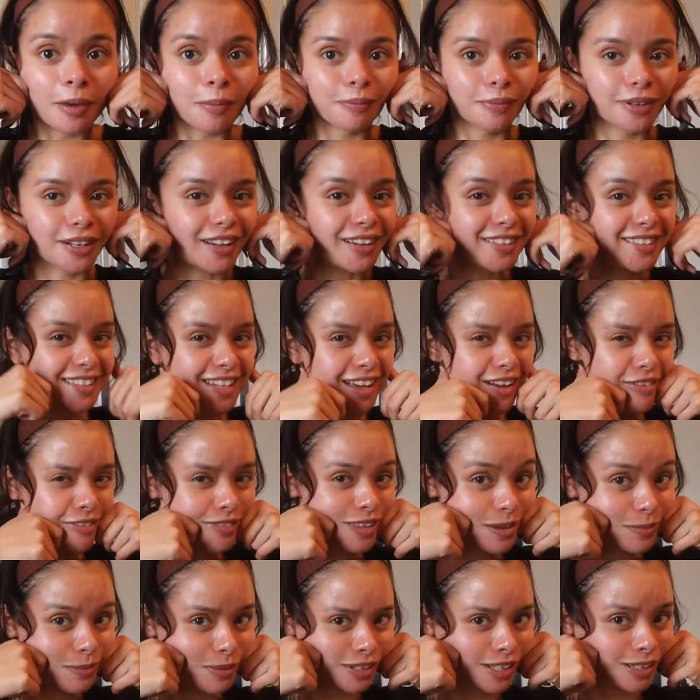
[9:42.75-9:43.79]
but I'll
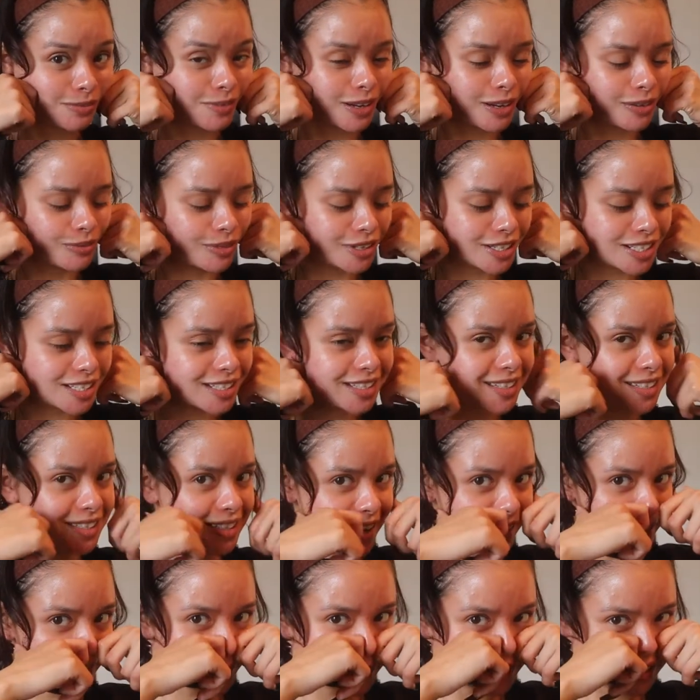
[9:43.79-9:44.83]
definitely put in my wish list
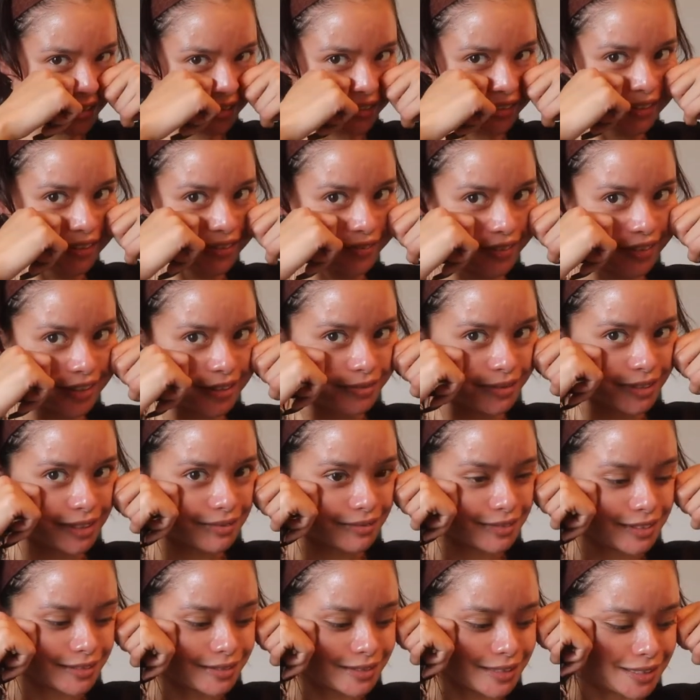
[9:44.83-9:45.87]
Amazon if anybody
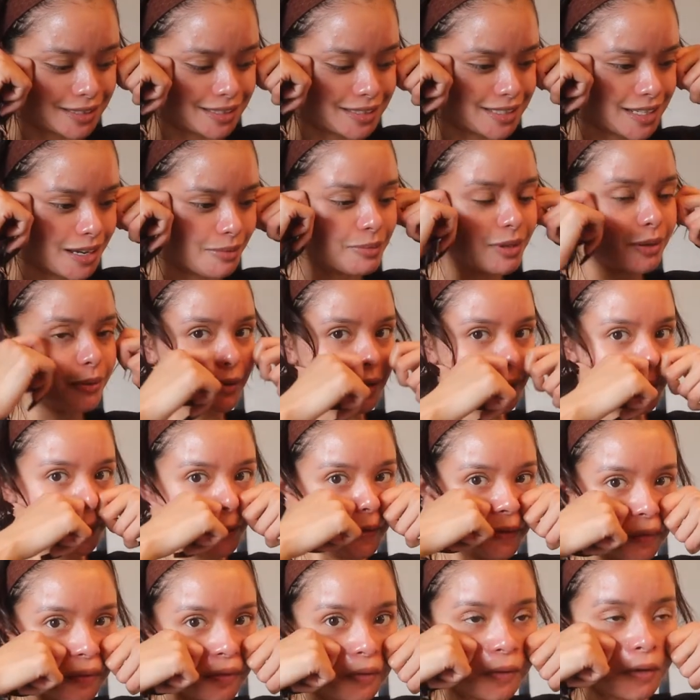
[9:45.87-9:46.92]
wants me to get me
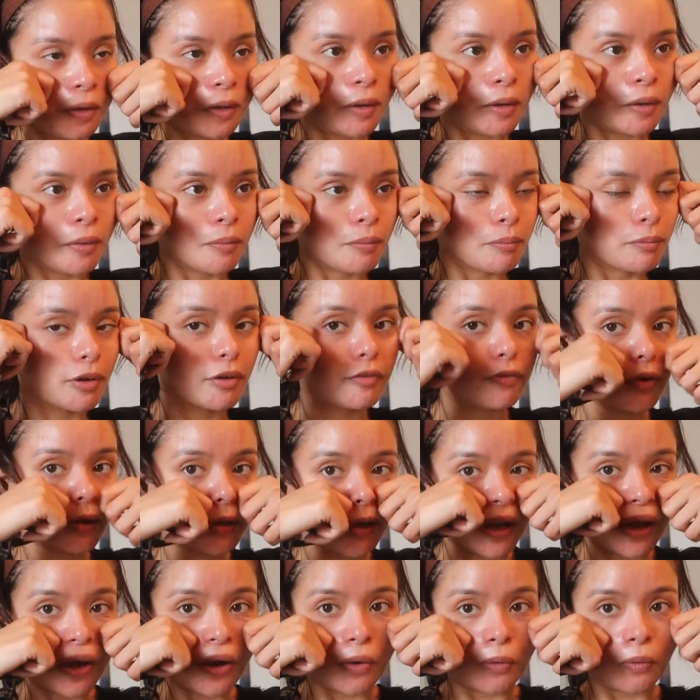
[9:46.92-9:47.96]
one. But for
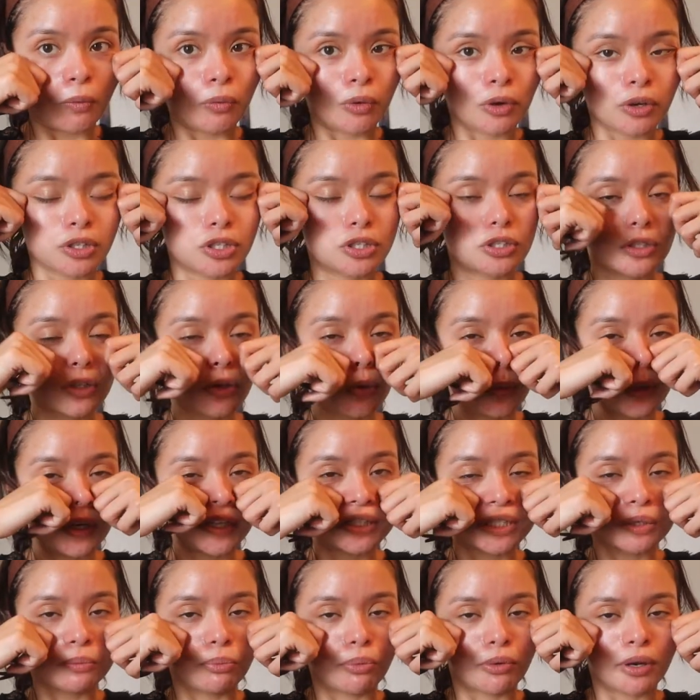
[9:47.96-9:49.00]
now, we're just going
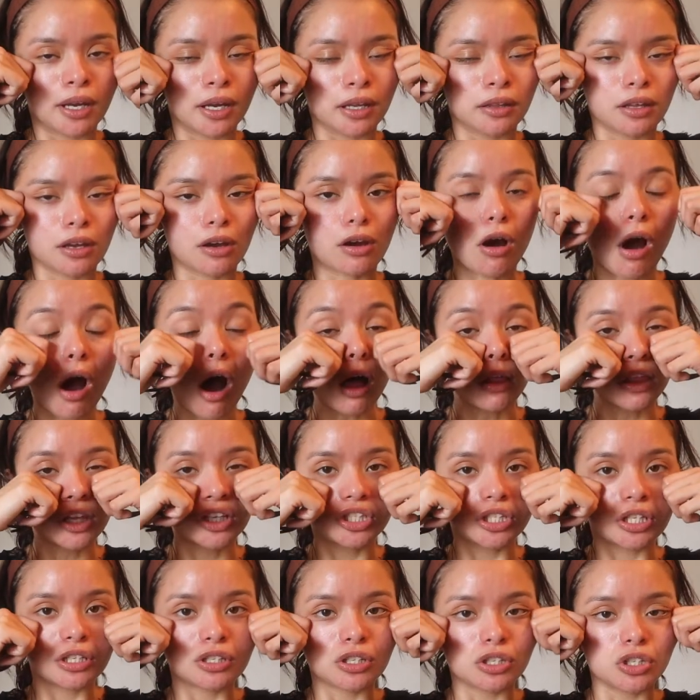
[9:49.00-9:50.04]
to bring the
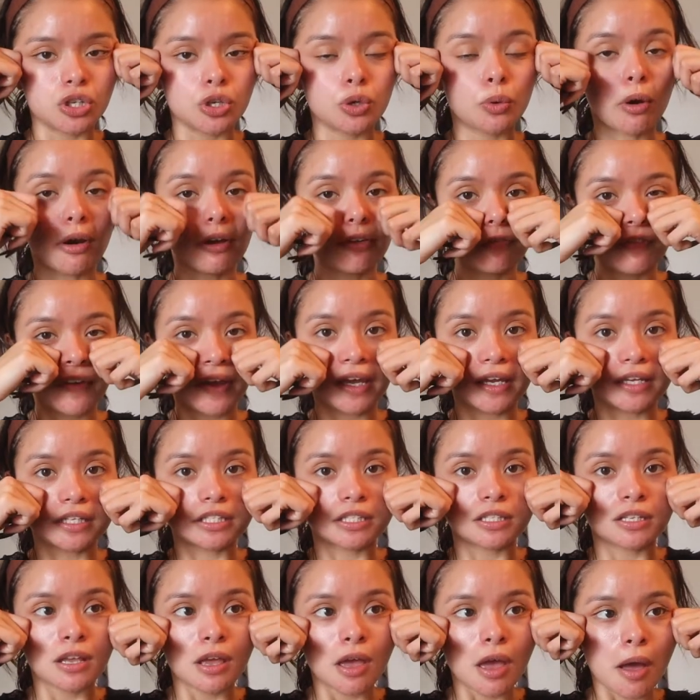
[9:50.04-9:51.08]
collagen to our
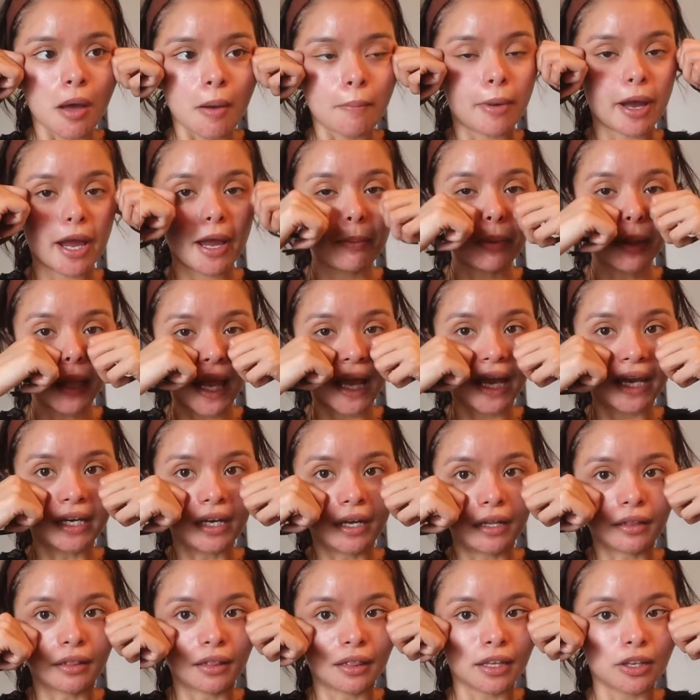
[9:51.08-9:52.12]
face by applying
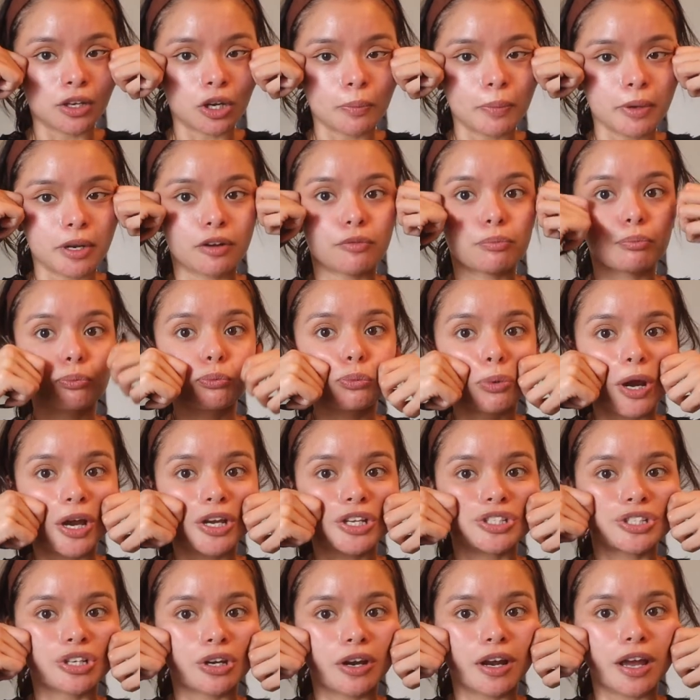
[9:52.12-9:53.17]
a little bit of
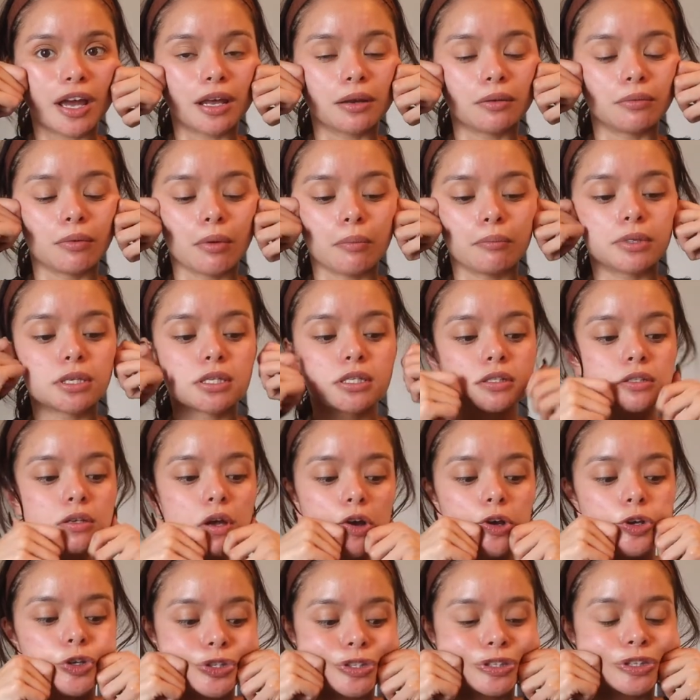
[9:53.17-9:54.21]
pressure and
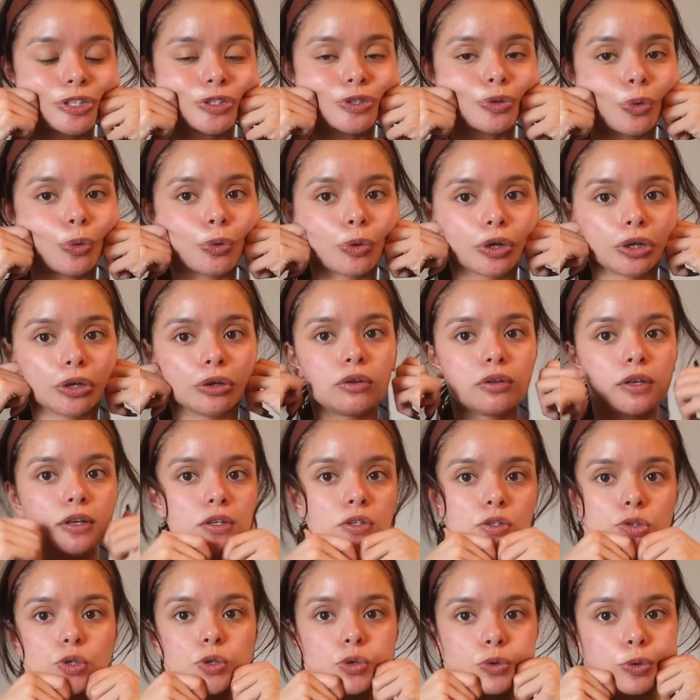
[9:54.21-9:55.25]
massaging this oil
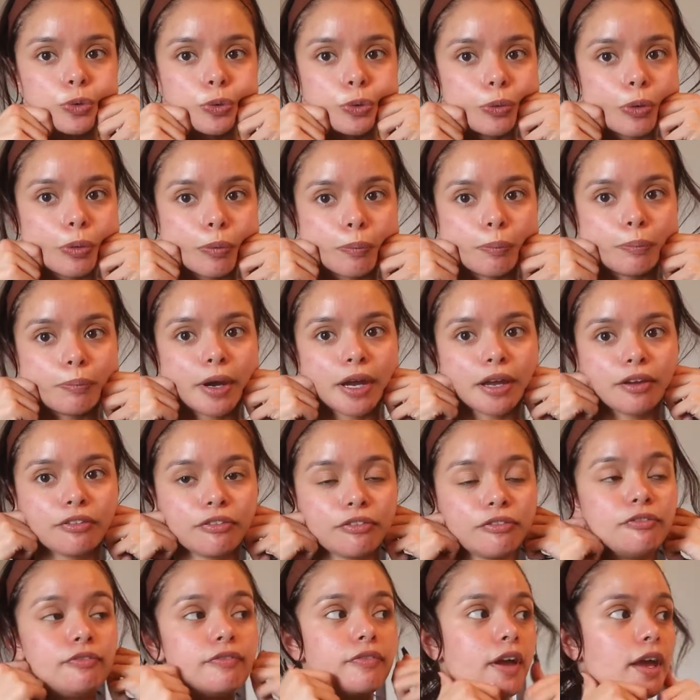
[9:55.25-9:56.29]
into my
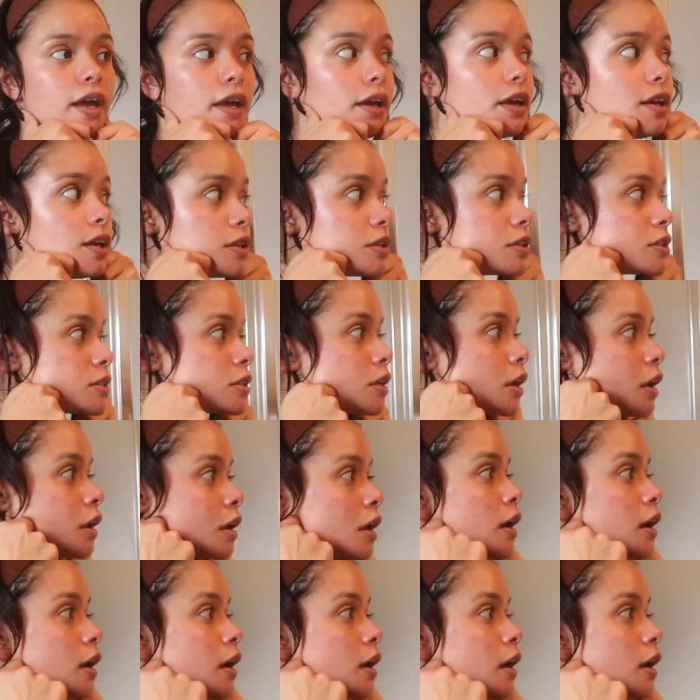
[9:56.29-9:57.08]
face.